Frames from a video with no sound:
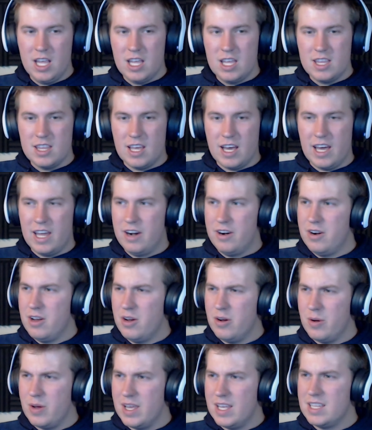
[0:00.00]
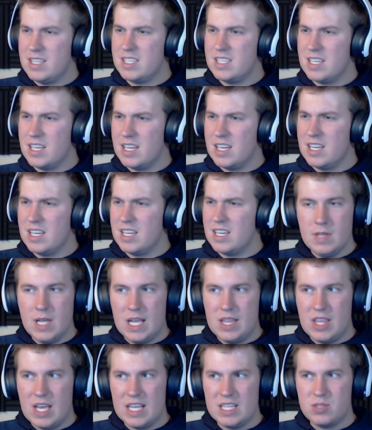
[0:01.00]
I don't know. It's,
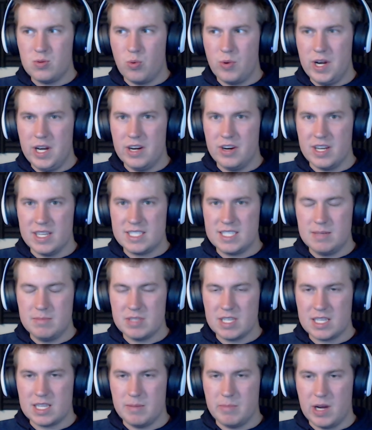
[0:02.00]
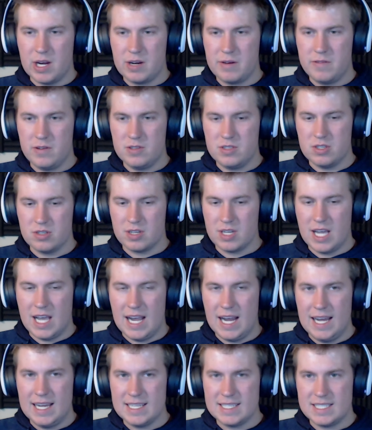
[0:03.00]
that's weird. It seems like the microphones are
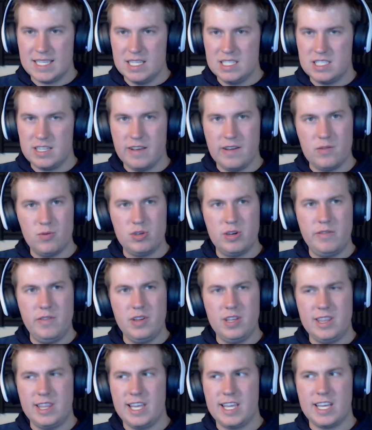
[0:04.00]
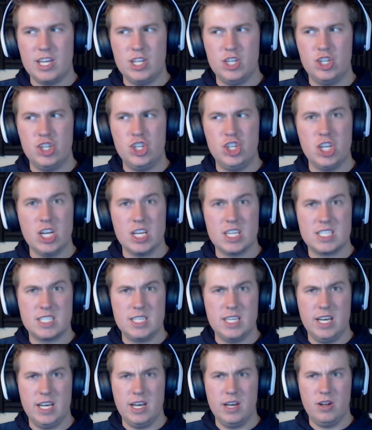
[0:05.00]
kind of sensitive. I wonder if you can, like,
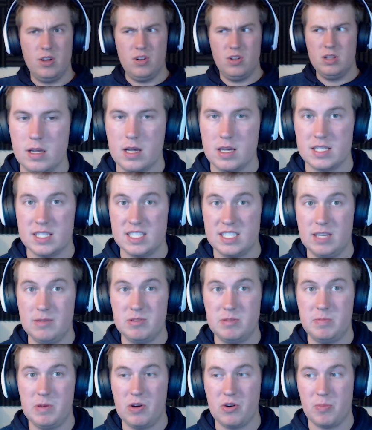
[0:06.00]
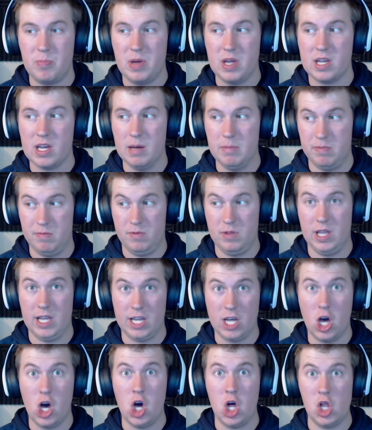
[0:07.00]
adjust it at all. Because it seems to be able to pick up,
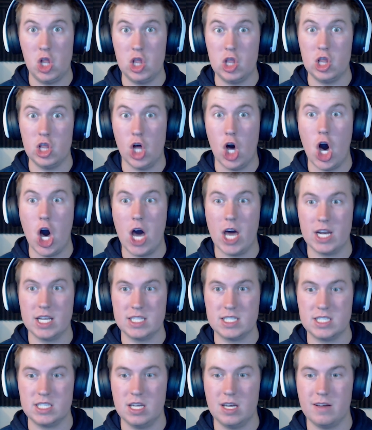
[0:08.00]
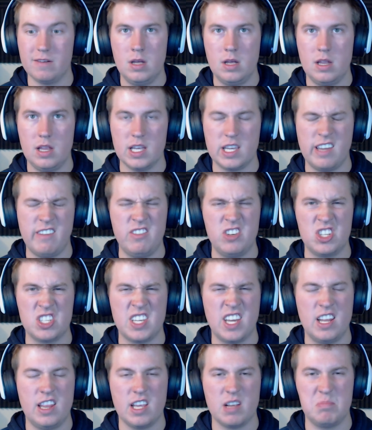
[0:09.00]
like, a lot of stuff. Like, even
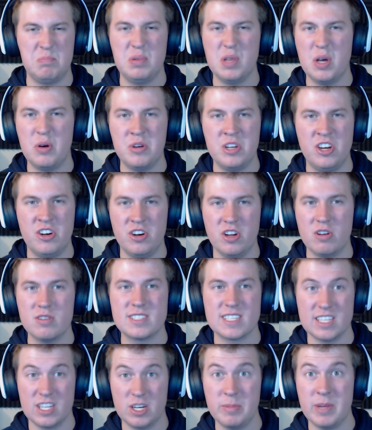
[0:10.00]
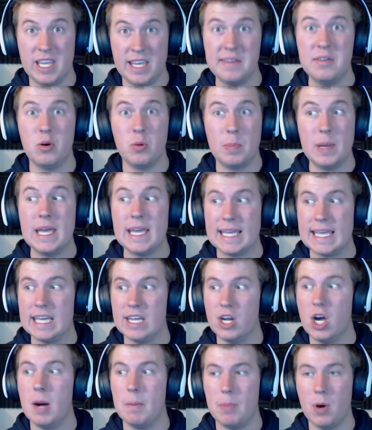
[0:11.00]
just kind of, like, blowing your nose a little bit, it'll pick
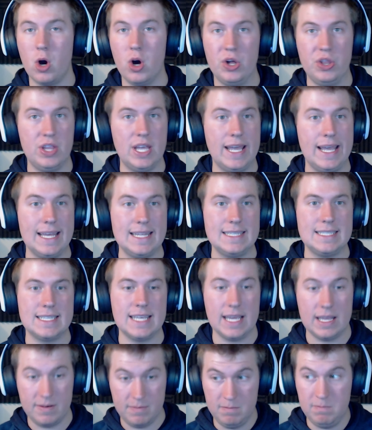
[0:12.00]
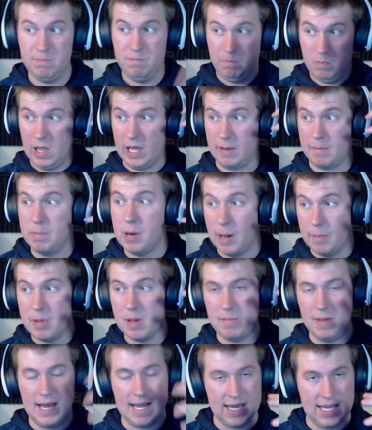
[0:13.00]
it up on the headset and, like, pump
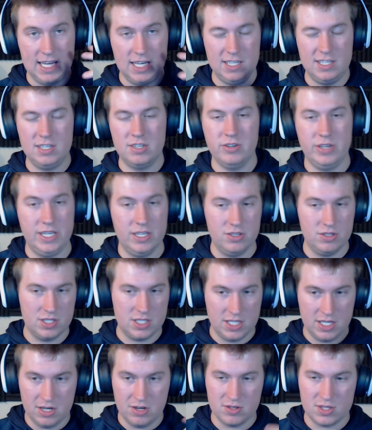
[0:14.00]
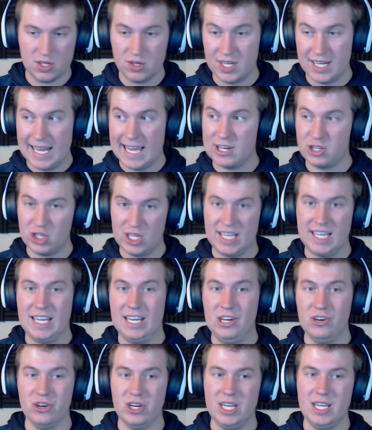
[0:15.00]
it back into your ears, you know, so you can actually
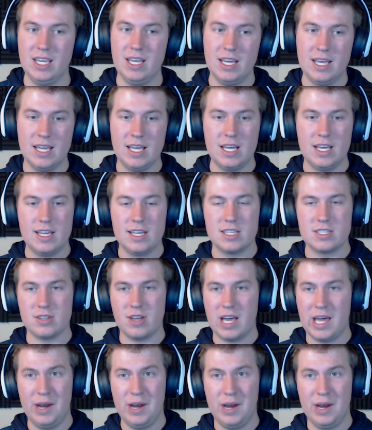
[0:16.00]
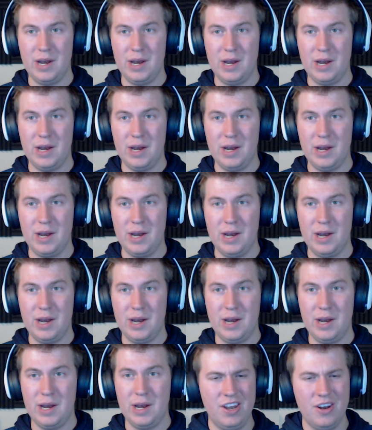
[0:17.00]
hear it. So I don't think I like
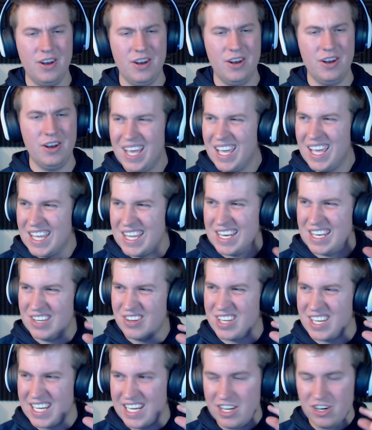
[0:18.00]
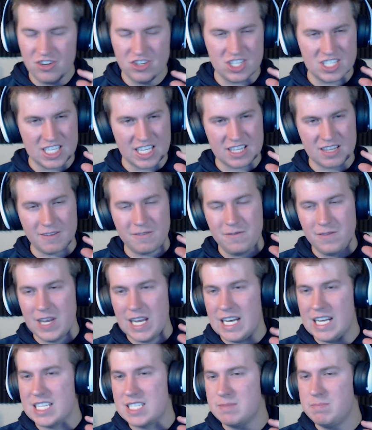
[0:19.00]
that, you know? And you can hear just like the
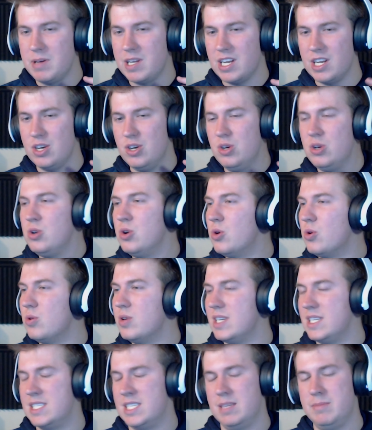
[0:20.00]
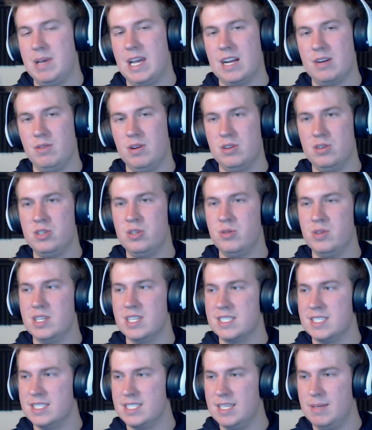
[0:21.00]
faintest bit of noise in the background too. It
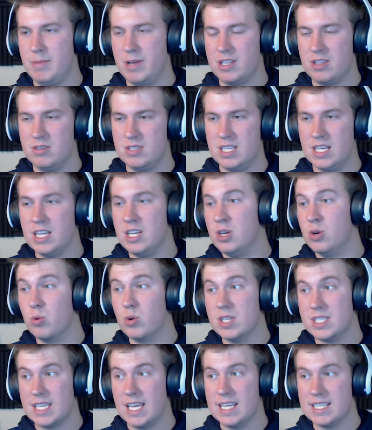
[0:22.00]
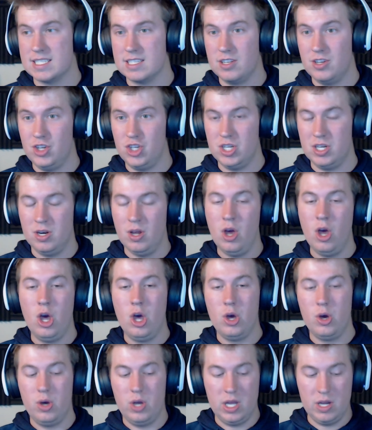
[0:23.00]
doesn't seem like there's any noise cancellation
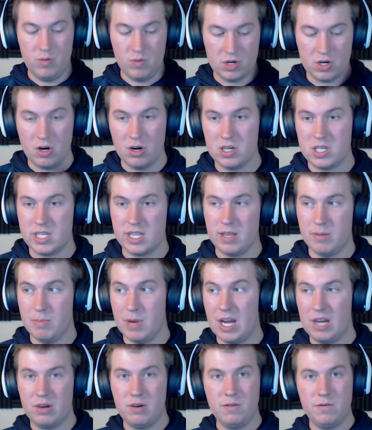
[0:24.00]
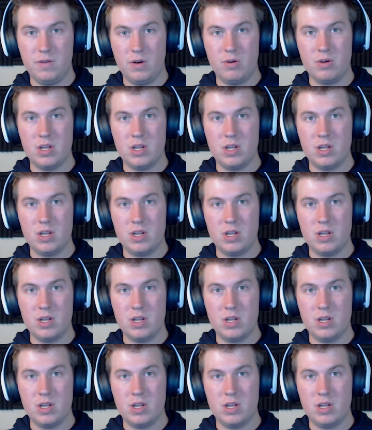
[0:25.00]
in regards to the microphone at